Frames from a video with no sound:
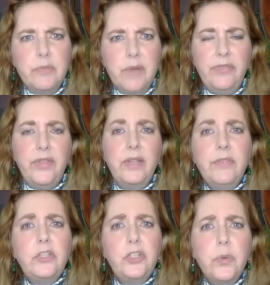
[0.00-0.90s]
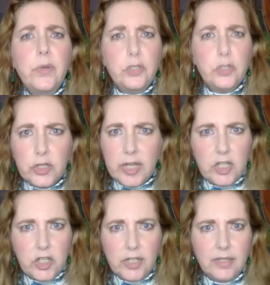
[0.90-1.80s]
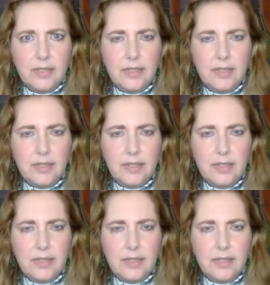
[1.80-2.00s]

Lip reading: month, in the Jewish tradition,